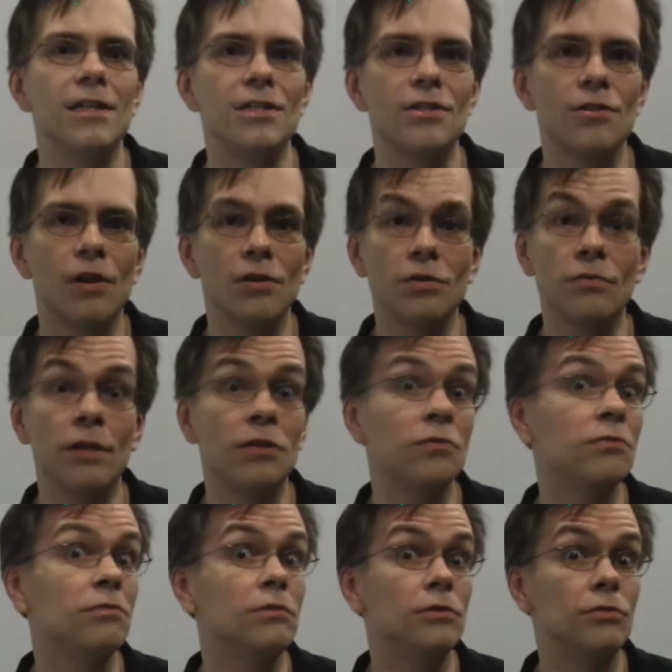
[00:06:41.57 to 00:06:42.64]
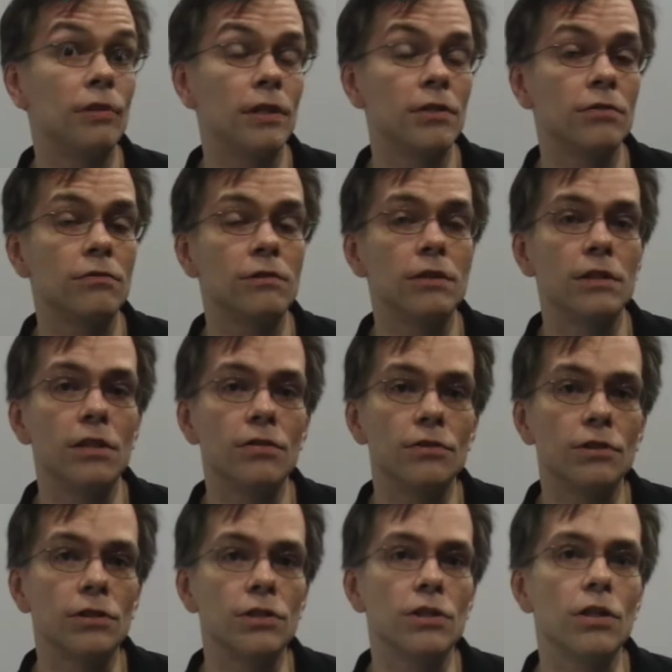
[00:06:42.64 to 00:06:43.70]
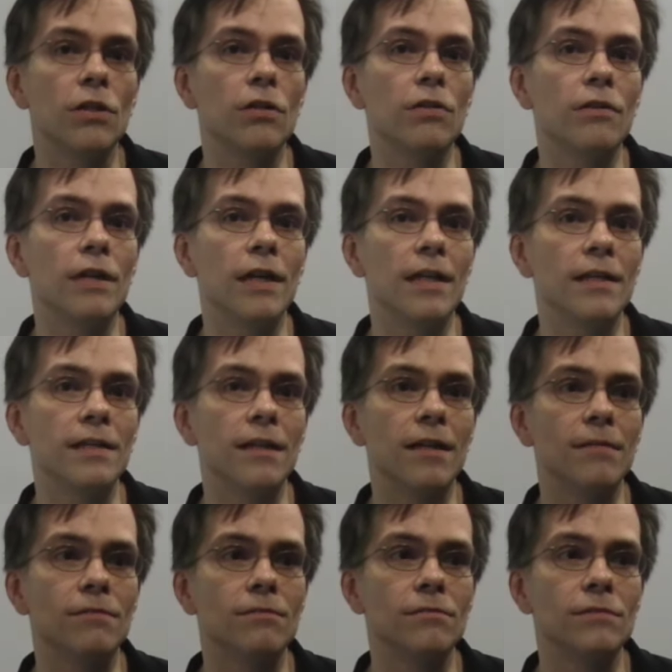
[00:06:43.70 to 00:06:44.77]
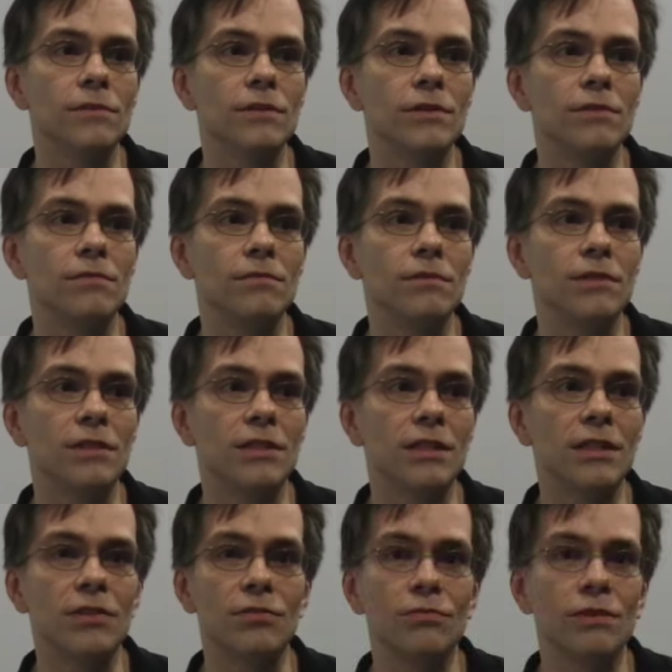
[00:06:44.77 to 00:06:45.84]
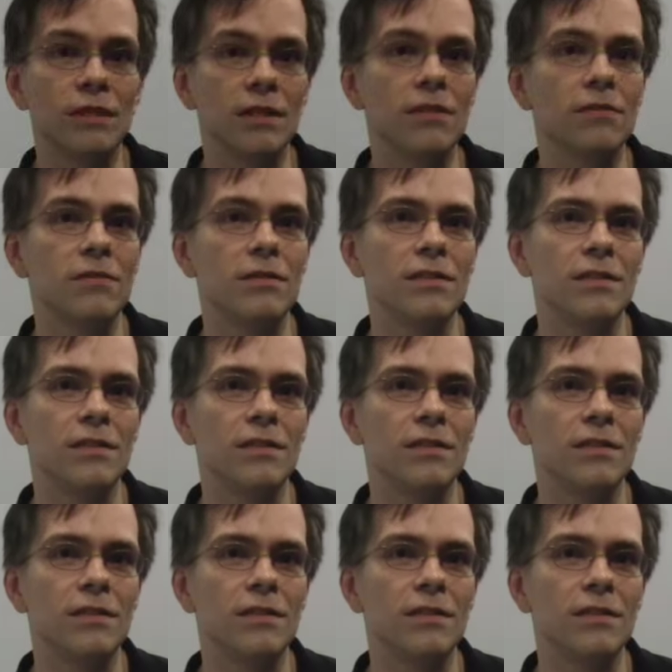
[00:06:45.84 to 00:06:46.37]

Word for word: a strong director, director really knows the show, and um, just get to really,